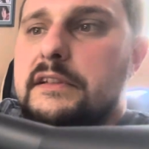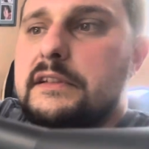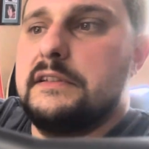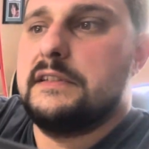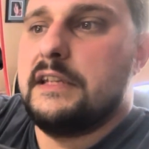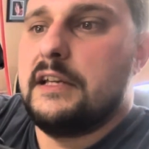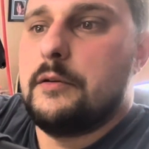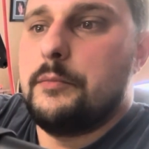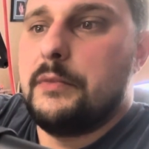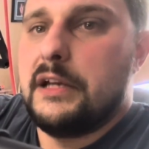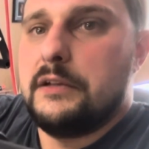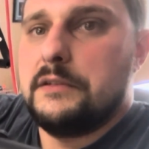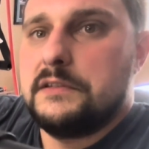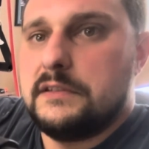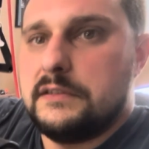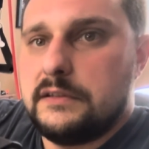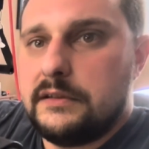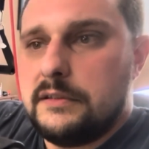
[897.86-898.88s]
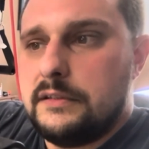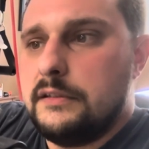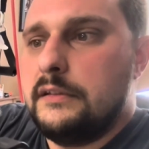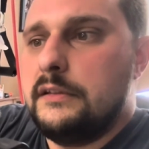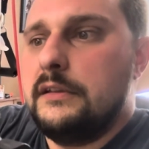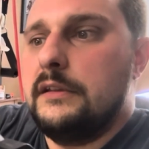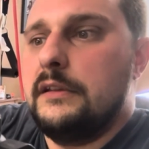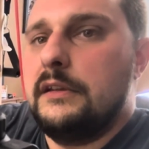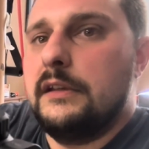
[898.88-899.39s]
is now mounted,
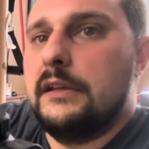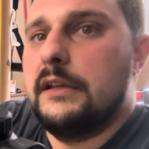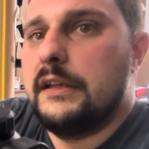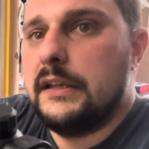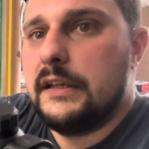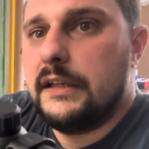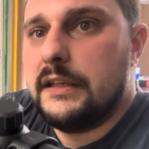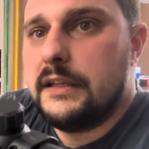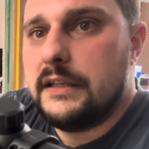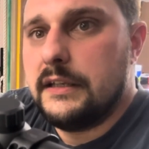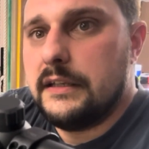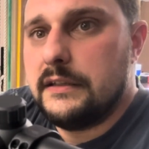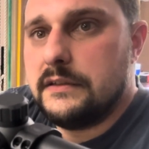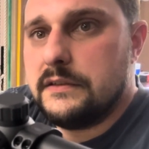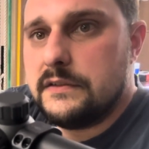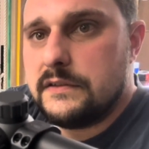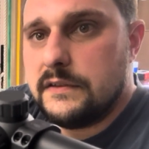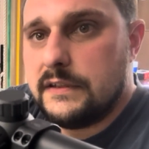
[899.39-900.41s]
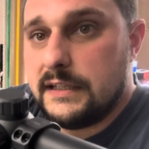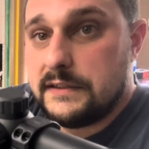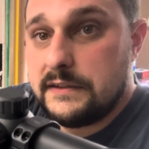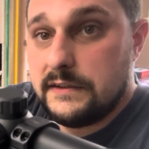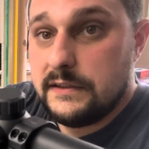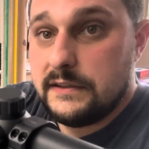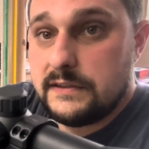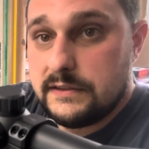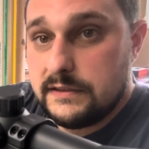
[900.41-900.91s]
and
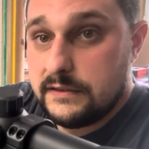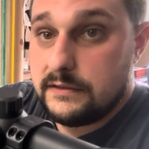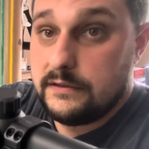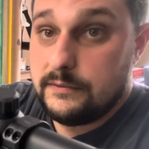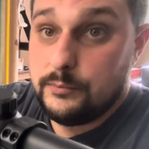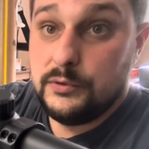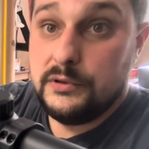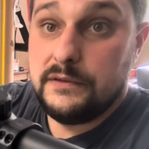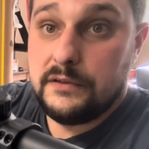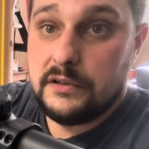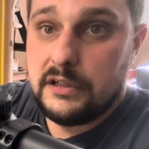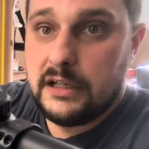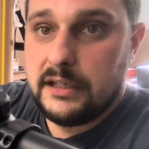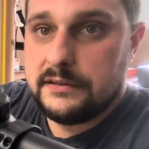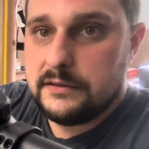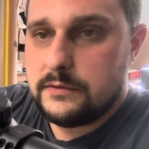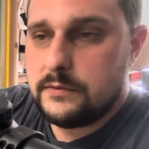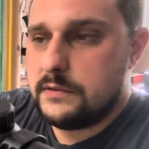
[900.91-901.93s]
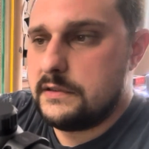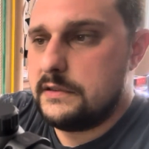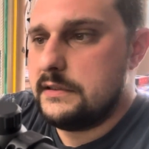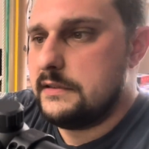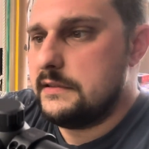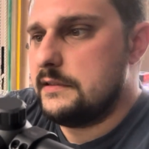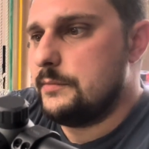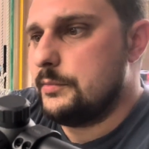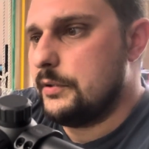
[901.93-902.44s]
this is, believe it or not, this was the
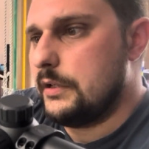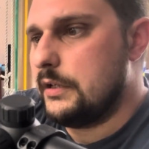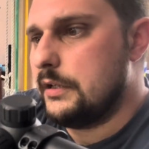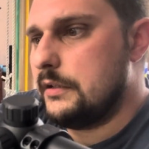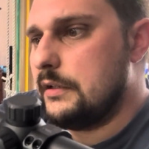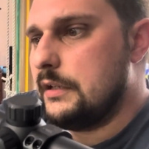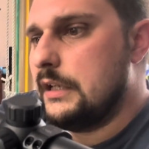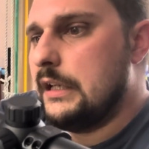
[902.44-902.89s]
easy part.